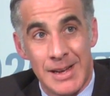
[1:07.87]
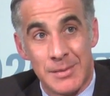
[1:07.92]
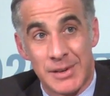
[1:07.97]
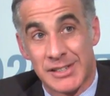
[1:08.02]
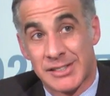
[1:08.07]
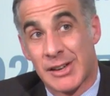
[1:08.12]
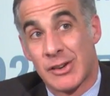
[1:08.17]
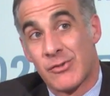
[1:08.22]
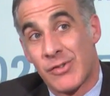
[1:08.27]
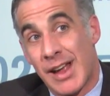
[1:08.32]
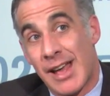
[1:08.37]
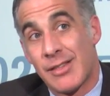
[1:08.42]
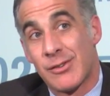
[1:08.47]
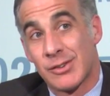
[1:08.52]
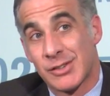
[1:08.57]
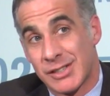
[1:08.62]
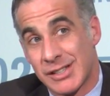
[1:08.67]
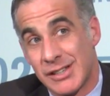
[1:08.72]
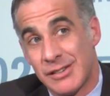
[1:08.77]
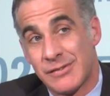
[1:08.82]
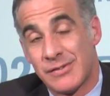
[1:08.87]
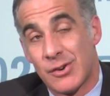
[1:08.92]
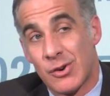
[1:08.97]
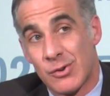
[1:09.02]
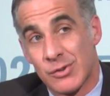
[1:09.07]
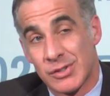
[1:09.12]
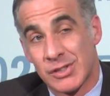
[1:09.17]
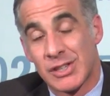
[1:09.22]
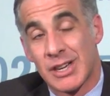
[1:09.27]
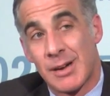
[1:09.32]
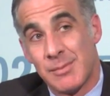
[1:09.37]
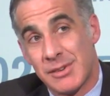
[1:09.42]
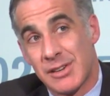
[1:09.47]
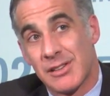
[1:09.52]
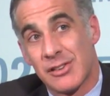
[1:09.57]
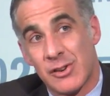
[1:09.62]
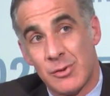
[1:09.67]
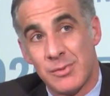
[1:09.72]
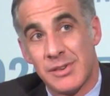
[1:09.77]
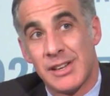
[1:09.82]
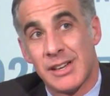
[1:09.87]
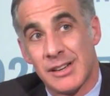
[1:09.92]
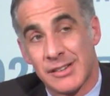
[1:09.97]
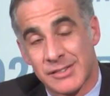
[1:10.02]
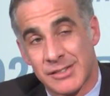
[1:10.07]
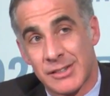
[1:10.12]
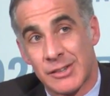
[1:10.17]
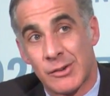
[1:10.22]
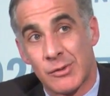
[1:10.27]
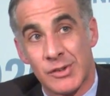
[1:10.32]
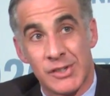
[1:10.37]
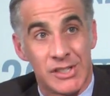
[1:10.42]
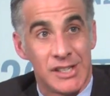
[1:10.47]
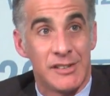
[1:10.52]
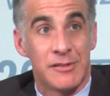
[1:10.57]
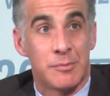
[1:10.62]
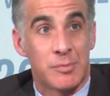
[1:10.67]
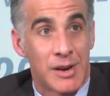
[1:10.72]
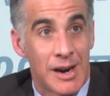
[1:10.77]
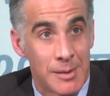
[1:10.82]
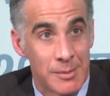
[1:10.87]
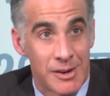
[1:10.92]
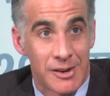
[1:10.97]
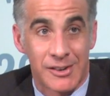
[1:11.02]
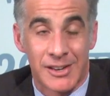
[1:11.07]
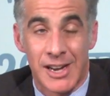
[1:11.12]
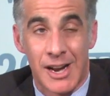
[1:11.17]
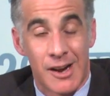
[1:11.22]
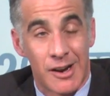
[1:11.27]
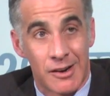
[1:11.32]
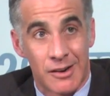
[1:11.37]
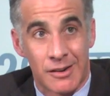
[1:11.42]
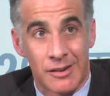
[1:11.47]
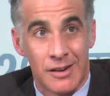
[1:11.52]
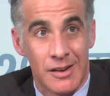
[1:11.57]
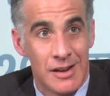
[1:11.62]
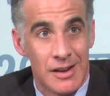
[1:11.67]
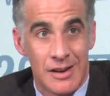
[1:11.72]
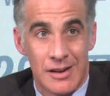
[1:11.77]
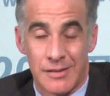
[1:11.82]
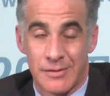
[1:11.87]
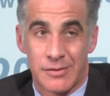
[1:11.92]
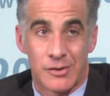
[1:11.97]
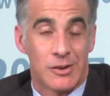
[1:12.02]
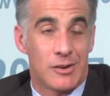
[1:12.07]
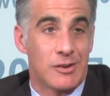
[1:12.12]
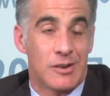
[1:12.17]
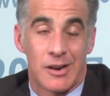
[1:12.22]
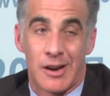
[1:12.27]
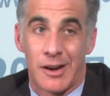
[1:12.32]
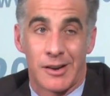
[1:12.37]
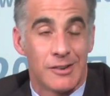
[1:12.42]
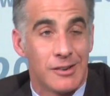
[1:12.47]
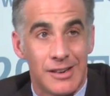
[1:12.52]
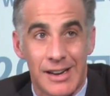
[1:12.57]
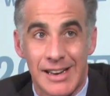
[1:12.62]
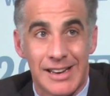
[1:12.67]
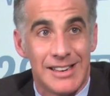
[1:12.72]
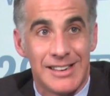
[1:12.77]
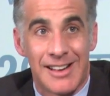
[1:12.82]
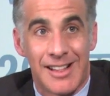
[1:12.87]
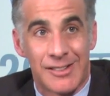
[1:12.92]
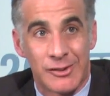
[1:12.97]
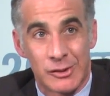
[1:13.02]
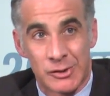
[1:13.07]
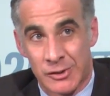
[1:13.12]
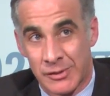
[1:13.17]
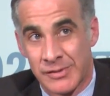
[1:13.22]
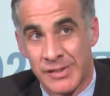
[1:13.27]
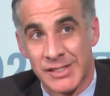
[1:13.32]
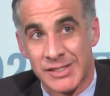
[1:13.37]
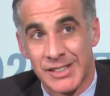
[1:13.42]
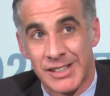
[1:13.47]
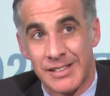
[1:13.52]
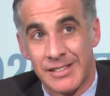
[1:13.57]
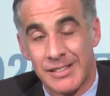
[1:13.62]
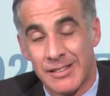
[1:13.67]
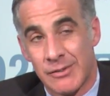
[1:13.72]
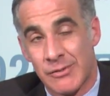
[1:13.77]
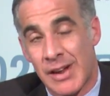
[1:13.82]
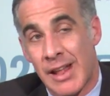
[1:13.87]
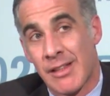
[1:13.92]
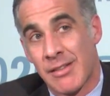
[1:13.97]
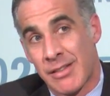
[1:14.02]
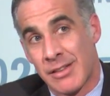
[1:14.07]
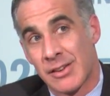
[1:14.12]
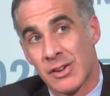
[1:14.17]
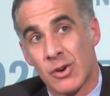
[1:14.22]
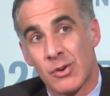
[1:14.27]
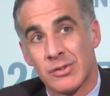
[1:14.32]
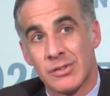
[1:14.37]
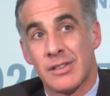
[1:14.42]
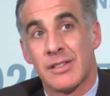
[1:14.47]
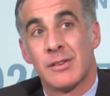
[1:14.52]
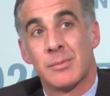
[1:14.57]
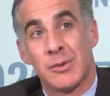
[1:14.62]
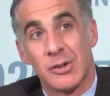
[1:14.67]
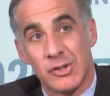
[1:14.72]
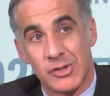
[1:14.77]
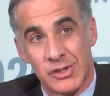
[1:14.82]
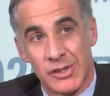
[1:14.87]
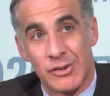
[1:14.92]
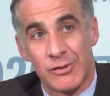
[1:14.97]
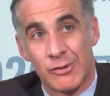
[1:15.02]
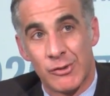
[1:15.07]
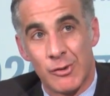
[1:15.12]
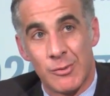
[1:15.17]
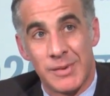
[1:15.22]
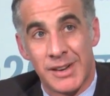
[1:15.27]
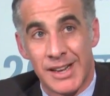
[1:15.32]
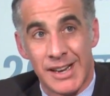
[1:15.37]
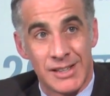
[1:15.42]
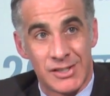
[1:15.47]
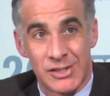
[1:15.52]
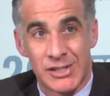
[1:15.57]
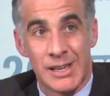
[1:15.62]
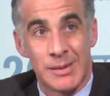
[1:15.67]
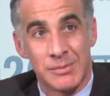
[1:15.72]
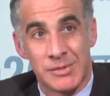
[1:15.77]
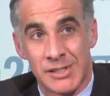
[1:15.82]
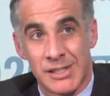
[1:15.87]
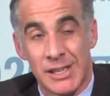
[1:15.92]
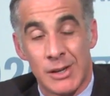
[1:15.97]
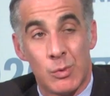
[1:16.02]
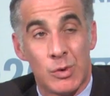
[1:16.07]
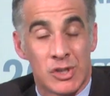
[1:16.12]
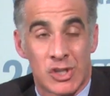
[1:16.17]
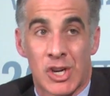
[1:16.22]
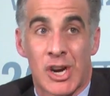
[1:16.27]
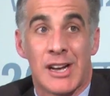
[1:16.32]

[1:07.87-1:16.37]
Because I'd rather see folks come into the community health center, receive primary care for $180 a visit rather than going to the emergency room at HCMC, which